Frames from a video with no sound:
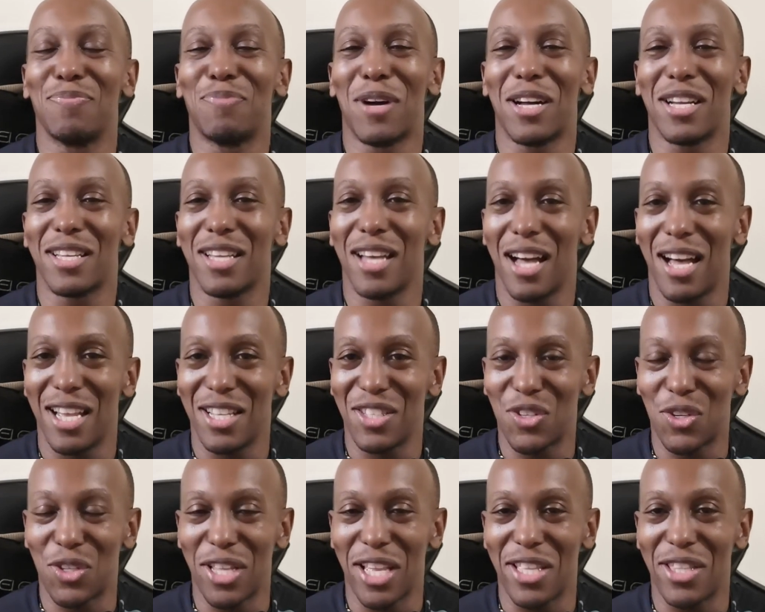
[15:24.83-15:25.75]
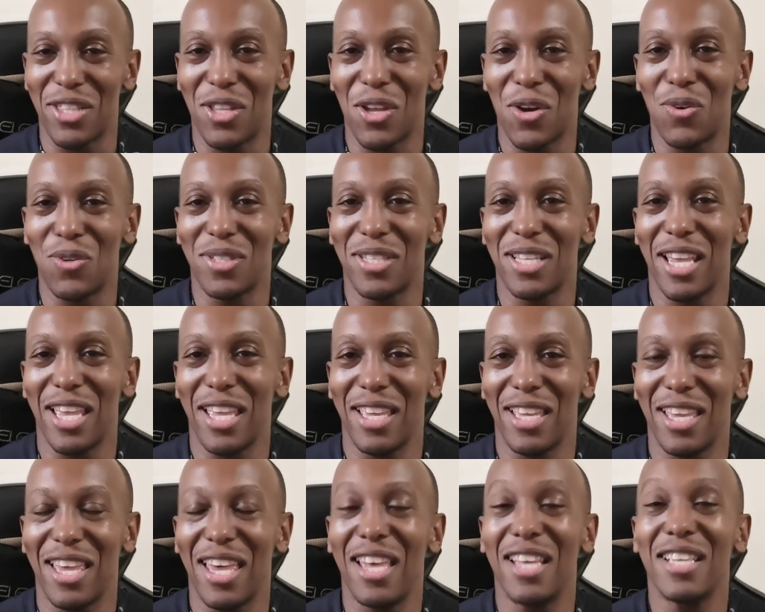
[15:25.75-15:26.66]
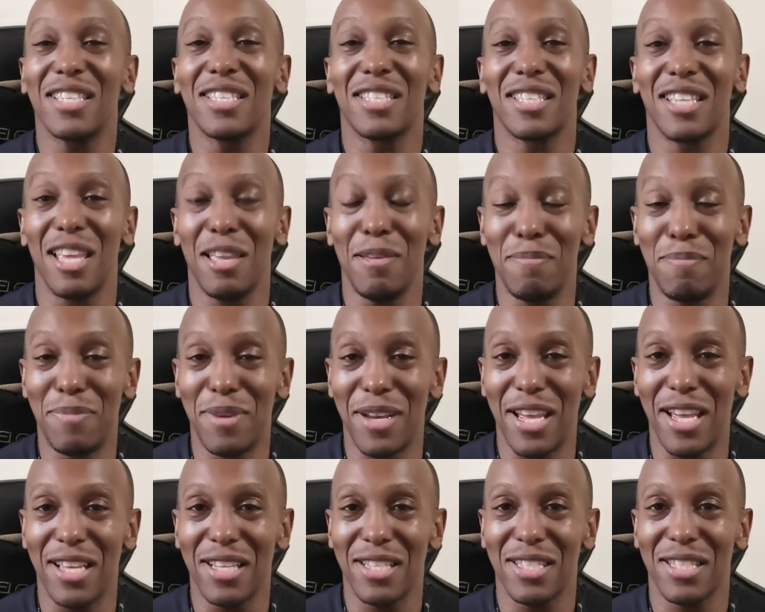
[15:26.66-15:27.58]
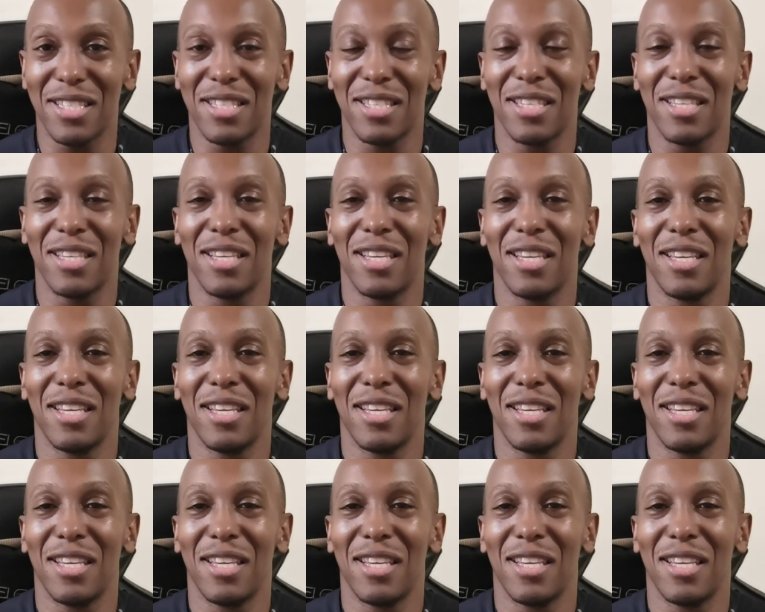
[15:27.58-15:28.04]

But guys, on that note, take care, stay blessed.